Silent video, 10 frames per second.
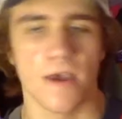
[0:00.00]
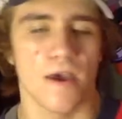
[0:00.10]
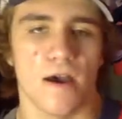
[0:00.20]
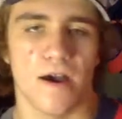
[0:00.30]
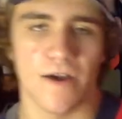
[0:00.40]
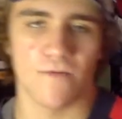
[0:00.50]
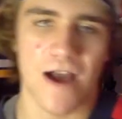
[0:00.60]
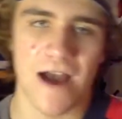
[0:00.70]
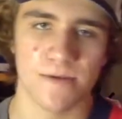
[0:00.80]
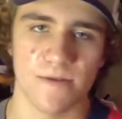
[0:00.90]

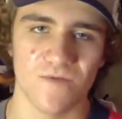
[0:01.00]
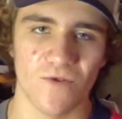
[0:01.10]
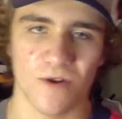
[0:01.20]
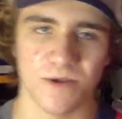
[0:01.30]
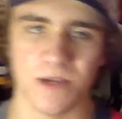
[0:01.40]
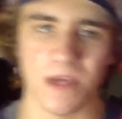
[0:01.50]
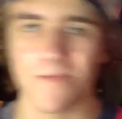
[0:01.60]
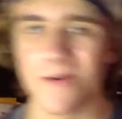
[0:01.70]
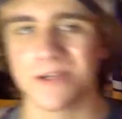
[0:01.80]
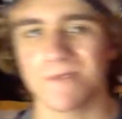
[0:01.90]
robbed of Norris's. He
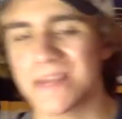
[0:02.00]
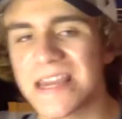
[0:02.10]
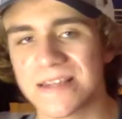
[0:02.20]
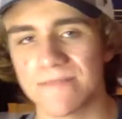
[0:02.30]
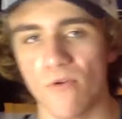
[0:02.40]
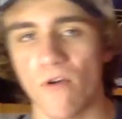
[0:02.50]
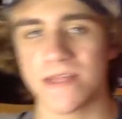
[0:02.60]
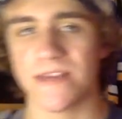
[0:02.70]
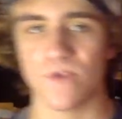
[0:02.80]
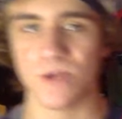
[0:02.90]
puts up decent points
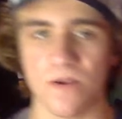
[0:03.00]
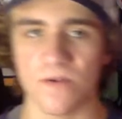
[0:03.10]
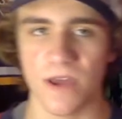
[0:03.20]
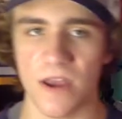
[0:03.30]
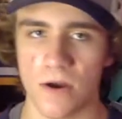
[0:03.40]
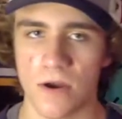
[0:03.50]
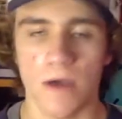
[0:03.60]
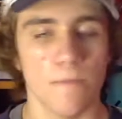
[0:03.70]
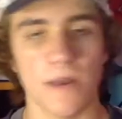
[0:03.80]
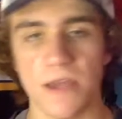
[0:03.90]
every single year,
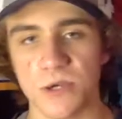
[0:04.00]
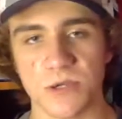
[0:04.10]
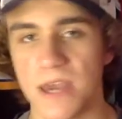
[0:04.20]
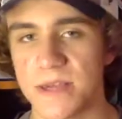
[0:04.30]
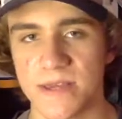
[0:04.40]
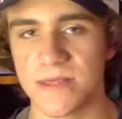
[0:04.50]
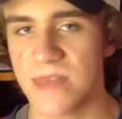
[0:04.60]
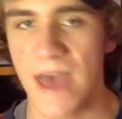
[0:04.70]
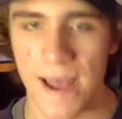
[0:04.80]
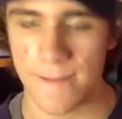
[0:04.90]
but he just isn't
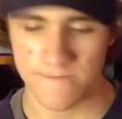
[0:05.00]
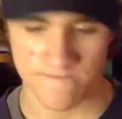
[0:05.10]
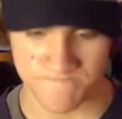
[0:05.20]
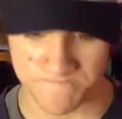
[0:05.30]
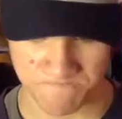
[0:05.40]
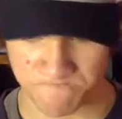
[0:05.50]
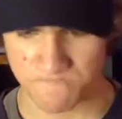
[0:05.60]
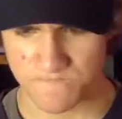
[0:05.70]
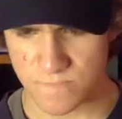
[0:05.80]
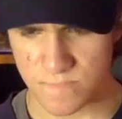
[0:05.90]
that.
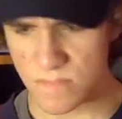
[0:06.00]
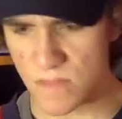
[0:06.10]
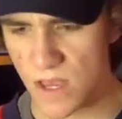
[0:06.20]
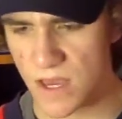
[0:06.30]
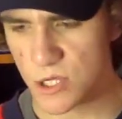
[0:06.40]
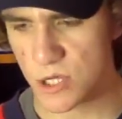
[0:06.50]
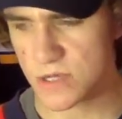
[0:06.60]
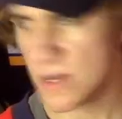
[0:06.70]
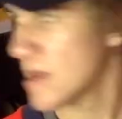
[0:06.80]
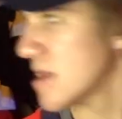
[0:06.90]
He
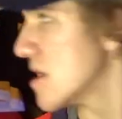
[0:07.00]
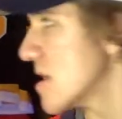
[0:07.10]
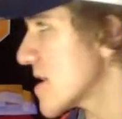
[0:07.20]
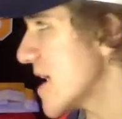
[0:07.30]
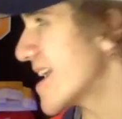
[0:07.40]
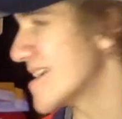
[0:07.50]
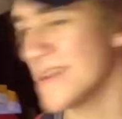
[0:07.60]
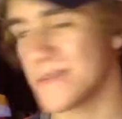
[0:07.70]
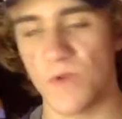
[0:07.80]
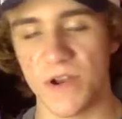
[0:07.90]
just kind of
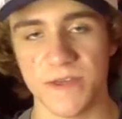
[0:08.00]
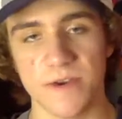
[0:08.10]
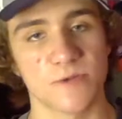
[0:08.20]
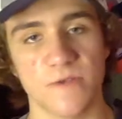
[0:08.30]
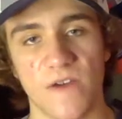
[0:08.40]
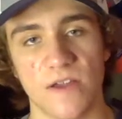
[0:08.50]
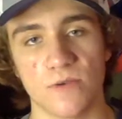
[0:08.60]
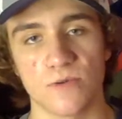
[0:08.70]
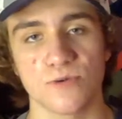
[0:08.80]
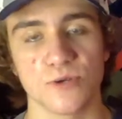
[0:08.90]
is one of those
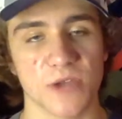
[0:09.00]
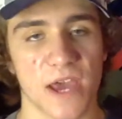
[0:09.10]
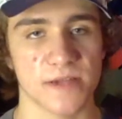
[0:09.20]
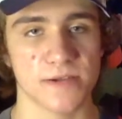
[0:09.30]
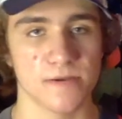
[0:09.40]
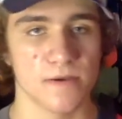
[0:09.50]
defenders who just gets